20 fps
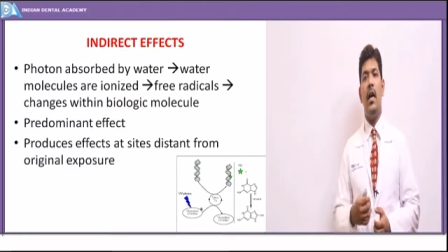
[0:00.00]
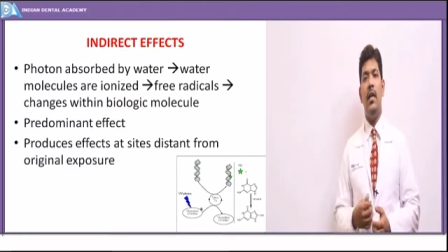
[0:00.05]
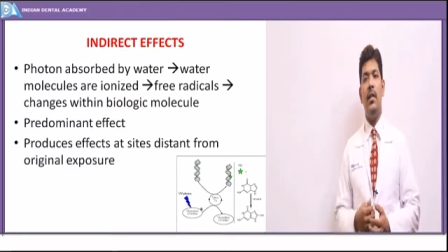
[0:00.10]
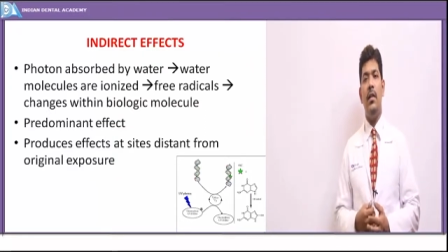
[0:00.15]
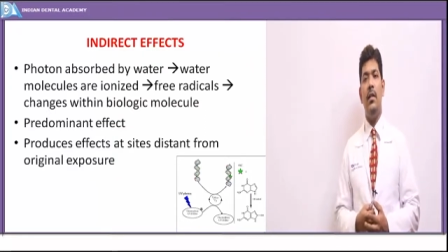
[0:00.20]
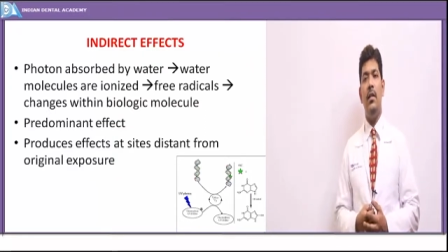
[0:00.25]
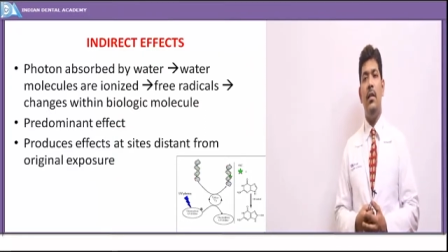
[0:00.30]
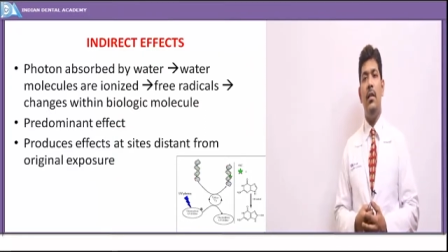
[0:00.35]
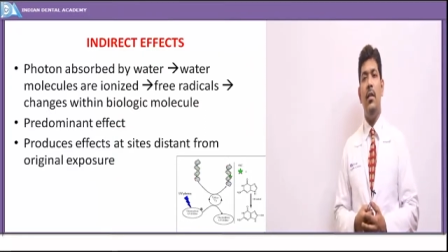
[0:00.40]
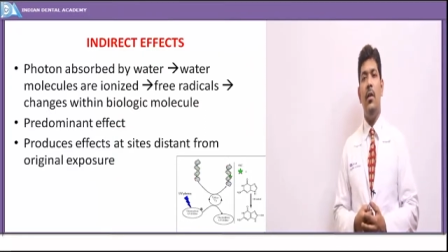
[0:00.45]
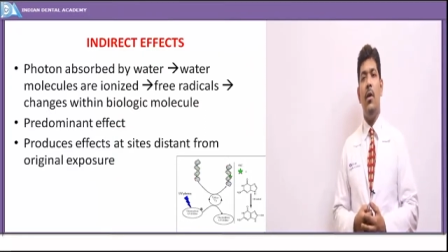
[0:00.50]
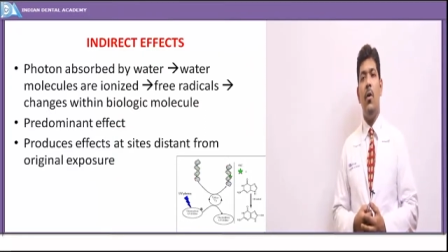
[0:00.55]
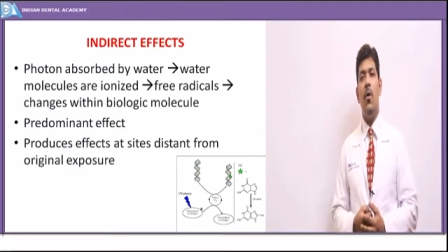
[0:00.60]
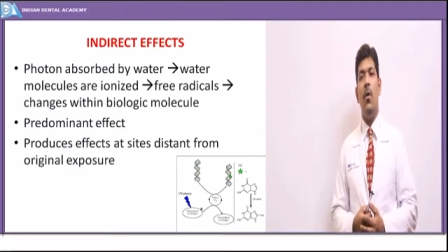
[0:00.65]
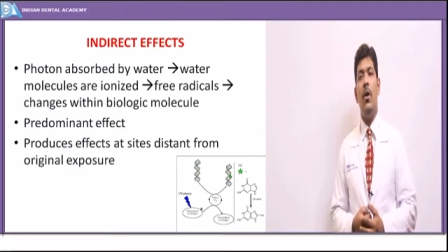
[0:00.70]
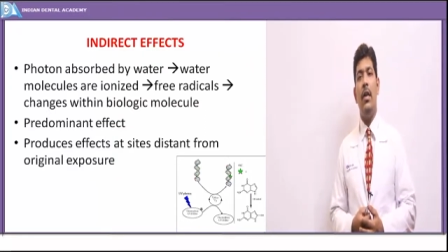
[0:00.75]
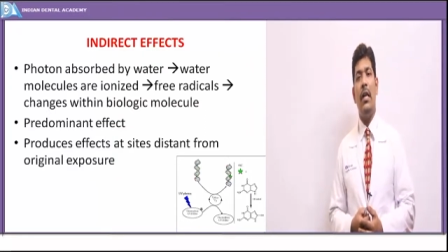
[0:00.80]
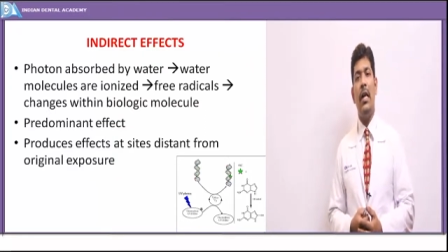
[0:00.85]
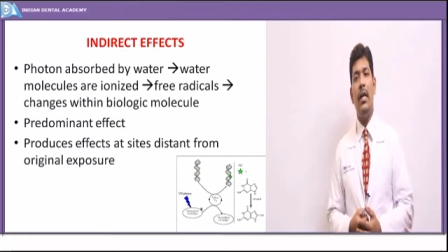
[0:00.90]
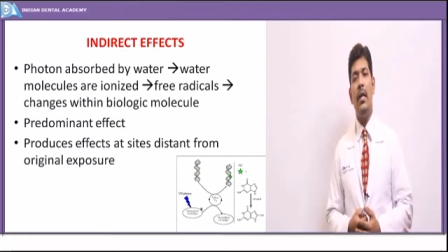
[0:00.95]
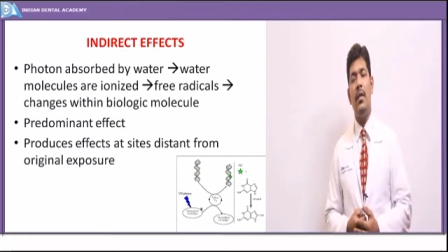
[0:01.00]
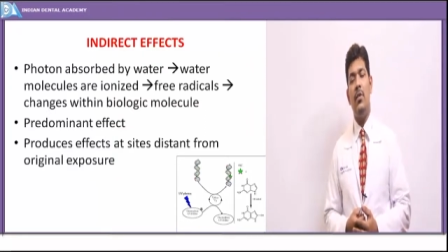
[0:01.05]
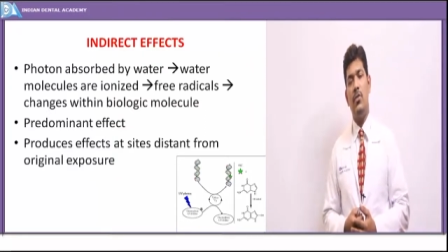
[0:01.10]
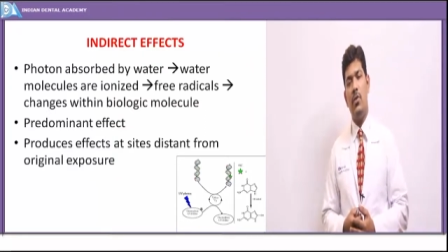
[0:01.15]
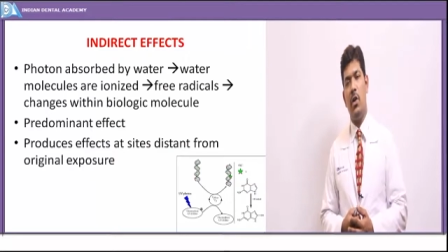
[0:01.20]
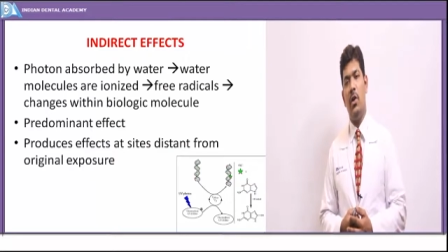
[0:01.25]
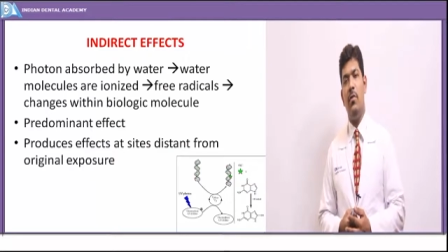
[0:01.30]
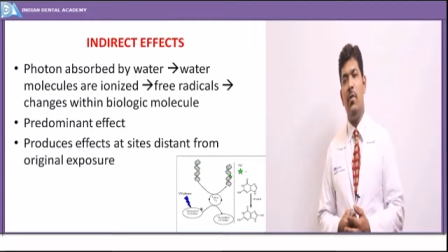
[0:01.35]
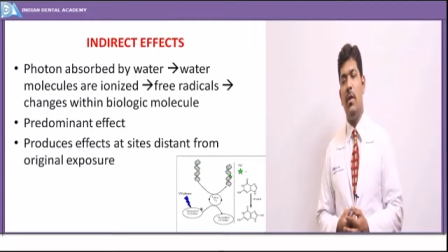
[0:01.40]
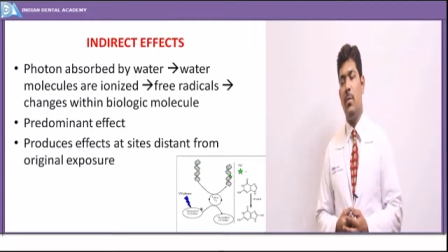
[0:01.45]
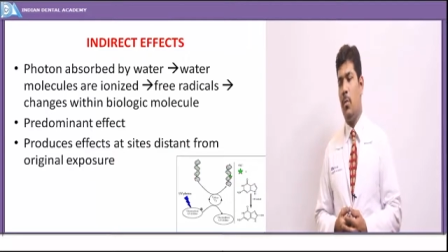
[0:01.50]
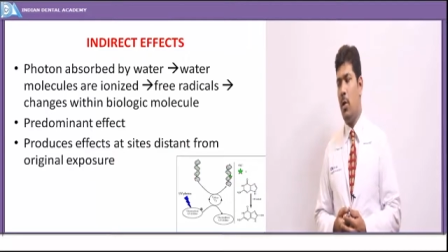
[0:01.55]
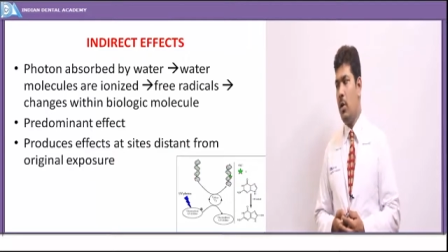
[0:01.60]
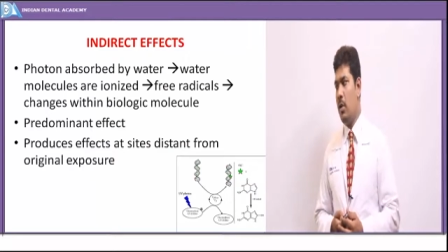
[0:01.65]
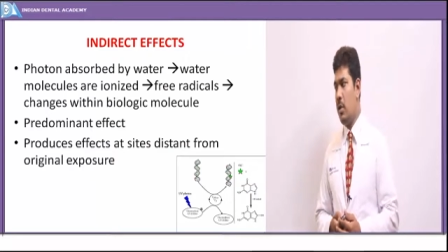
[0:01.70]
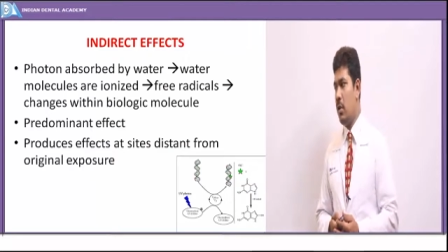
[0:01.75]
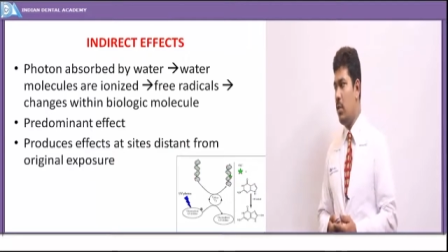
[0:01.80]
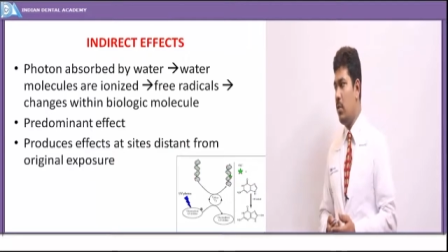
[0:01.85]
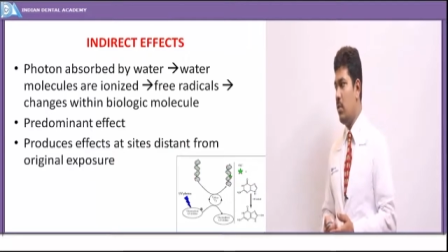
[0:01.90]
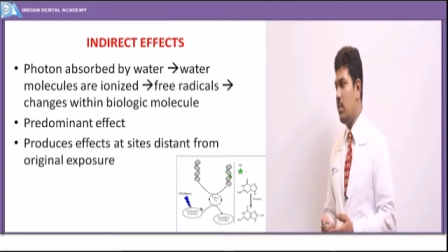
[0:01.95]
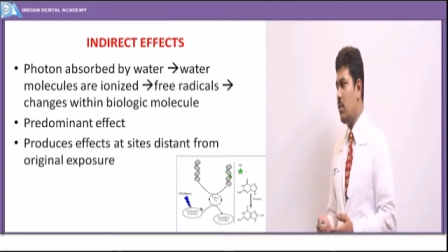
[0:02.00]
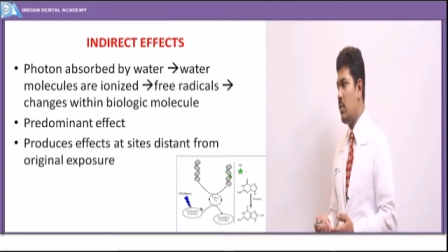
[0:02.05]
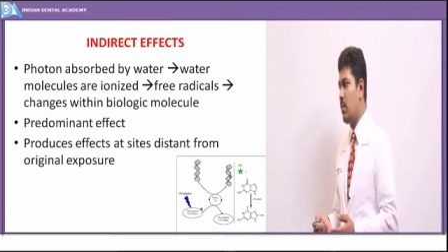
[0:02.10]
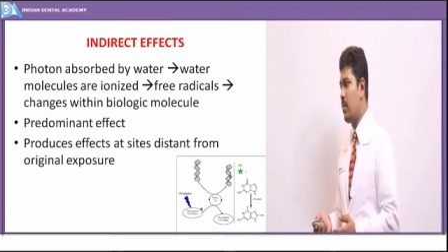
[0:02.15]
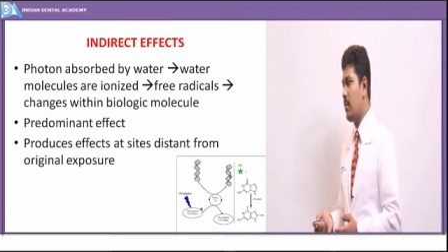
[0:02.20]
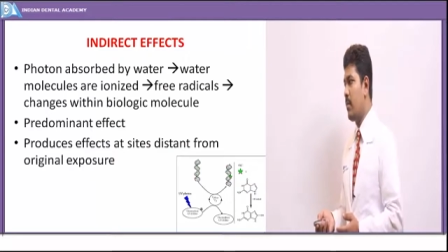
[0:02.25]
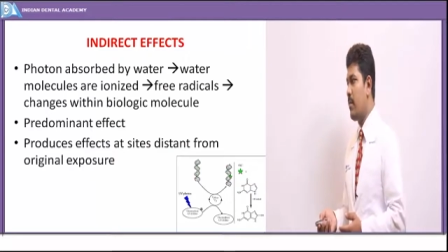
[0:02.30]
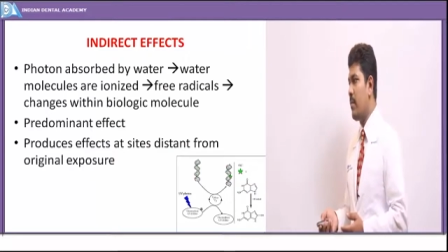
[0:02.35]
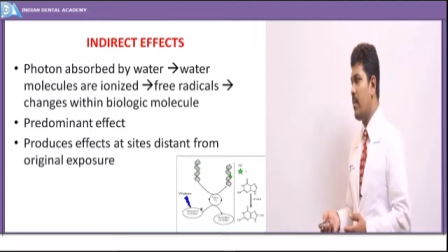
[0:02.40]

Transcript: other organic solvent molecules.